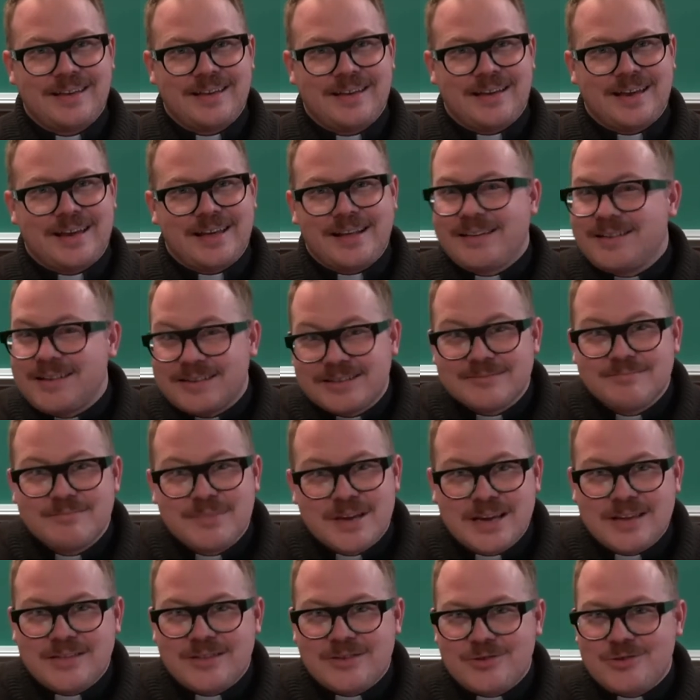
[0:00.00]
And it doesn't
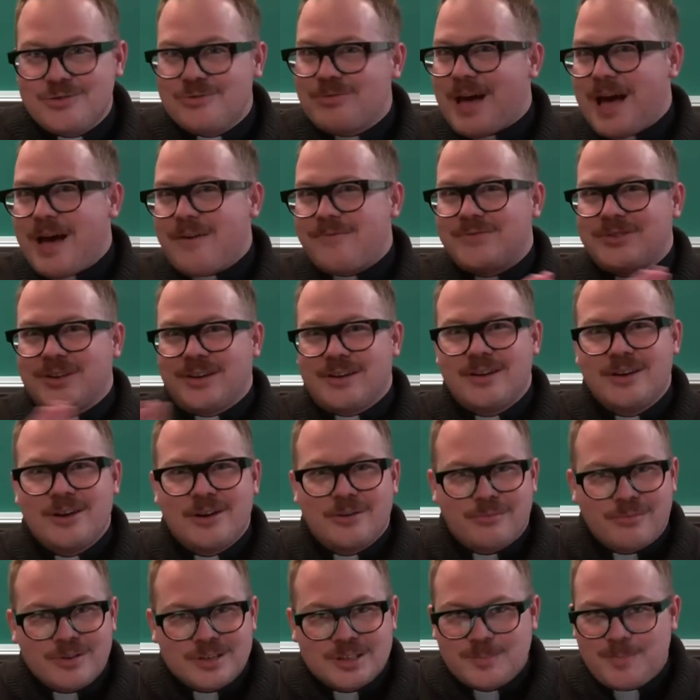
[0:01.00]
mean that you have to
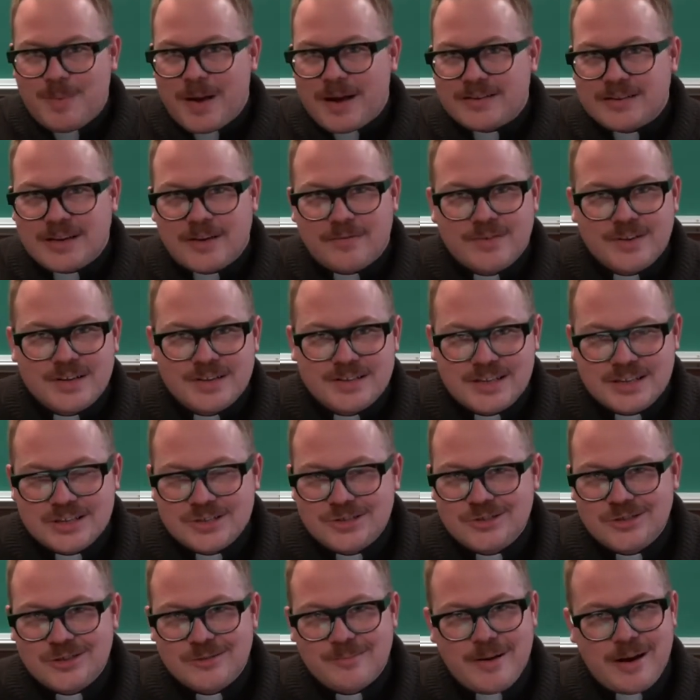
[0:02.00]
respect every
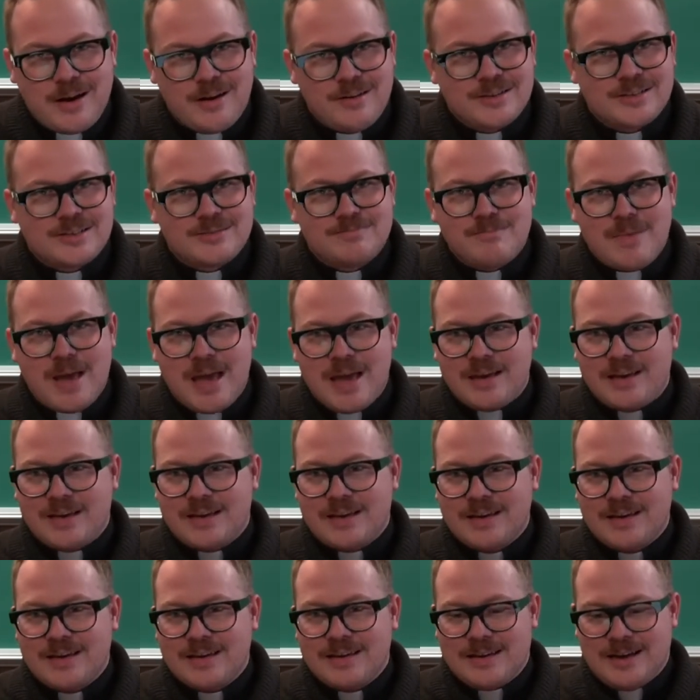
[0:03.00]
decision your parents make
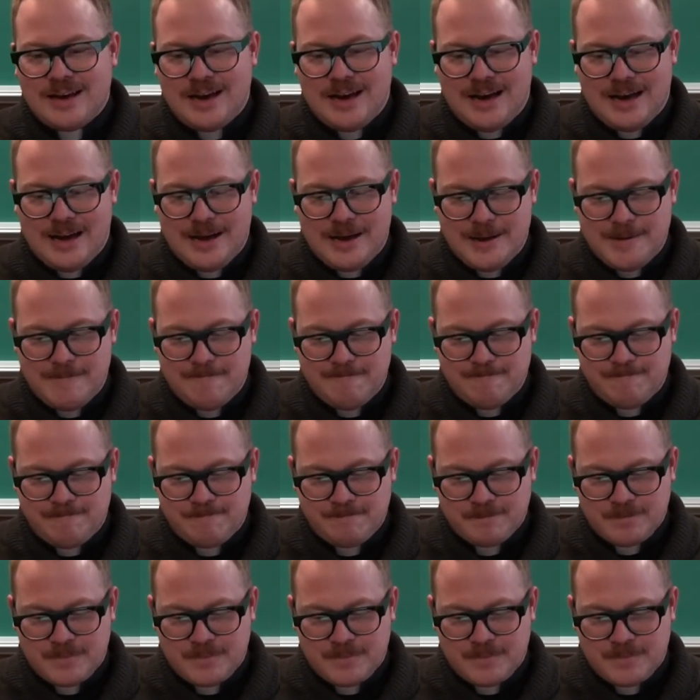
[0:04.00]
and